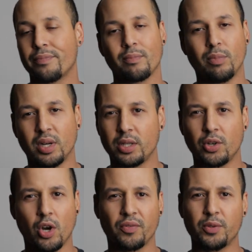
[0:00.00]
But,
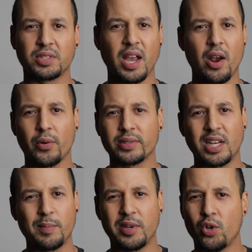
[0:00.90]
if you're scared all the
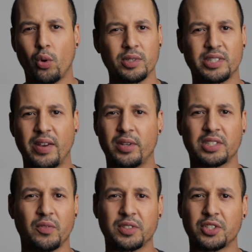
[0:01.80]
time and you're always giving
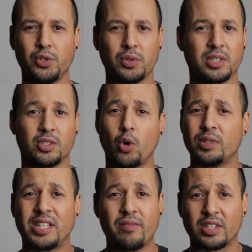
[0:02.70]
yourself excuses, you're always
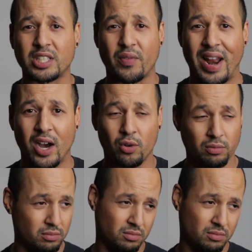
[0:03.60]
giving yourself an out.